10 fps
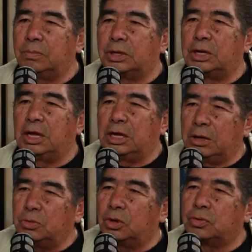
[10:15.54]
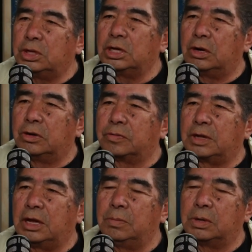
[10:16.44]
but I am not running out of
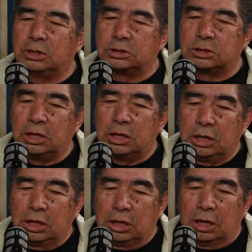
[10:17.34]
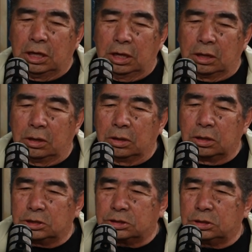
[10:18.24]
time because God
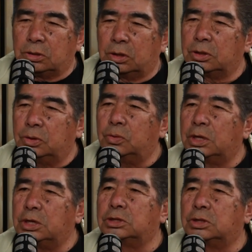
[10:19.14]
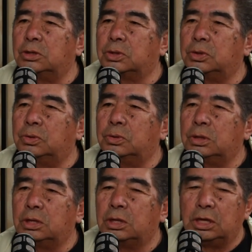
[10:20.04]
is still going to do what He's going to do.
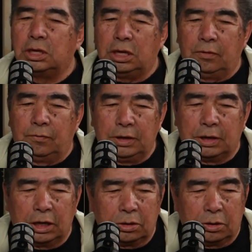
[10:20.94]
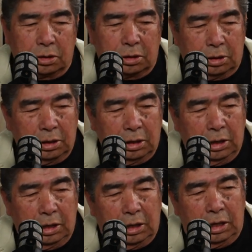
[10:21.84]
If He cannot
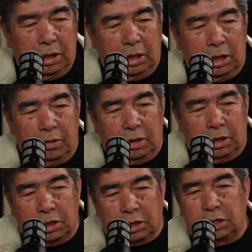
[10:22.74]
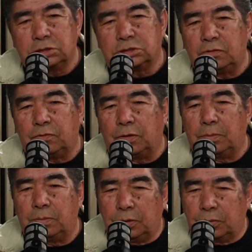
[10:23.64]
get attention
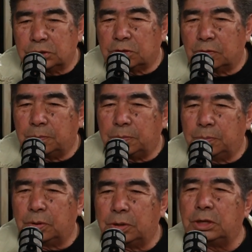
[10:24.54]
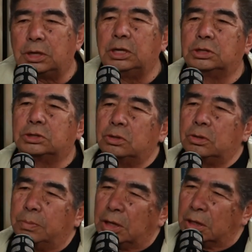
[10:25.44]
from the rest of the people here, He's going to
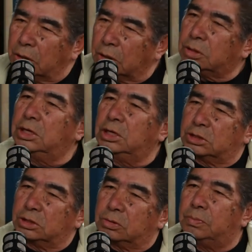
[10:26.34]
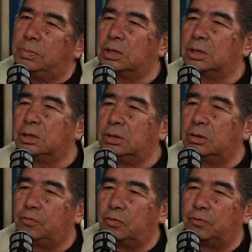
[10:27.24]
bring another nation to bring you
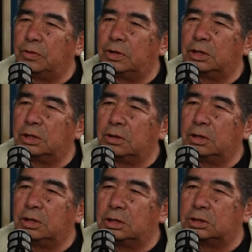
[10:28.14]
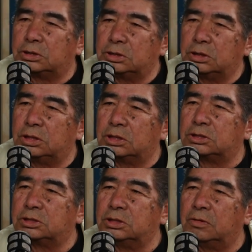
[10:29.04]
know fulfill the, mm. this
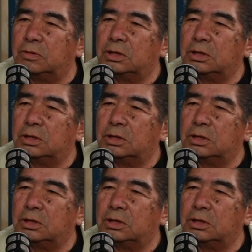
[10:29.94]
this yeah. you know